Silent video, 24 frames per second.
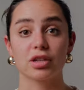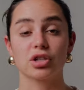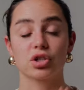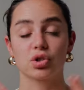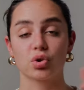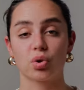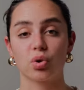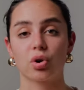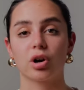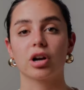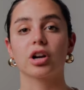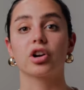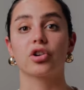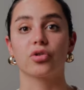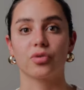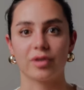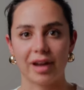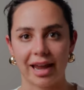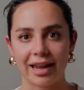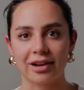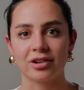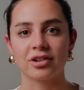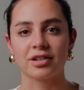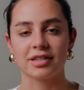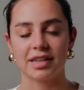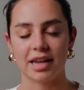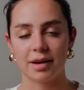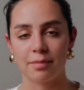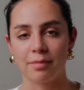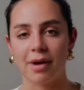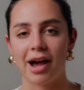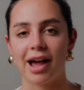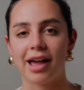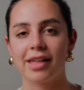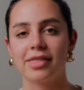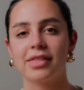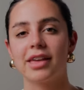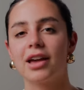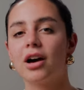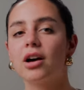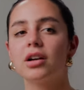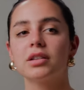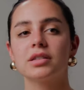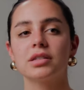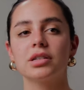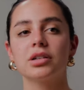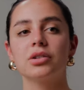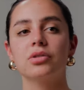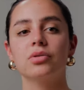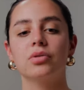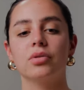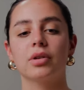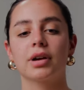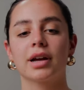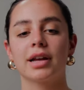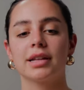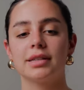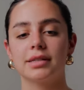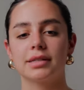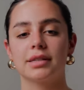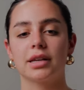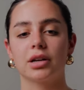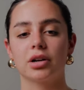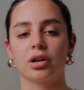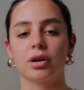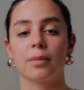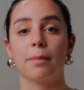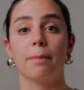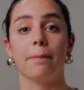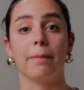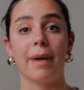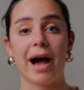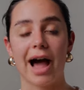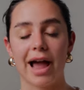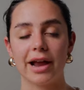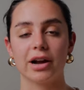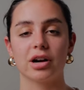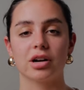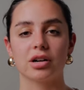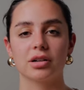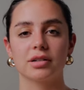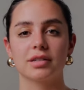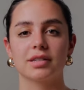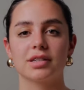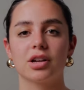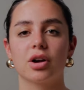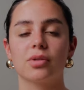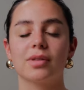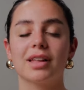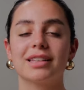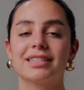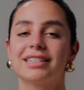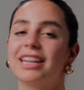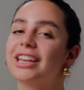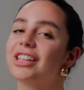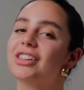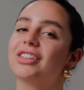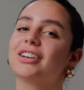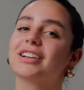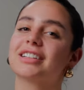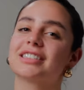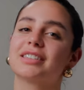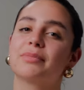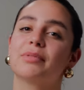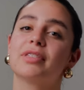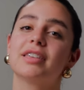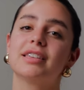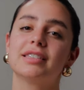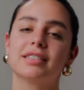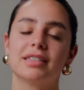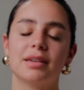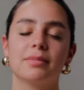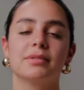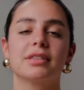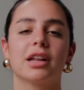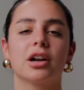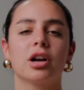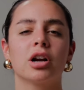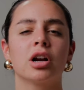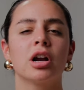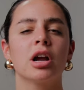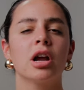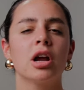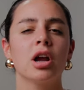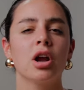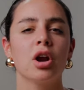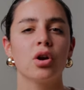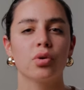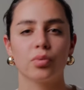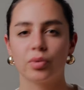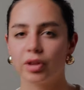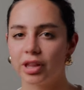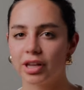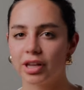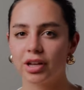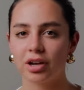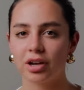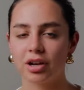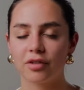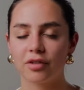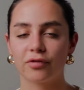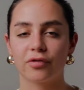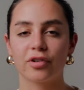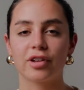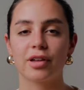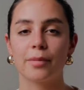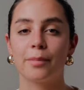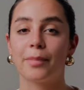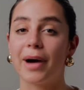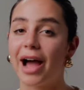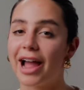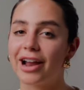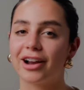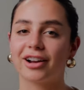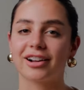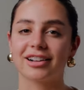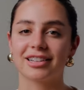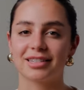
the store creators in mind, they also consider buyers. So let's take a look at some of these themes that are really good for the buyer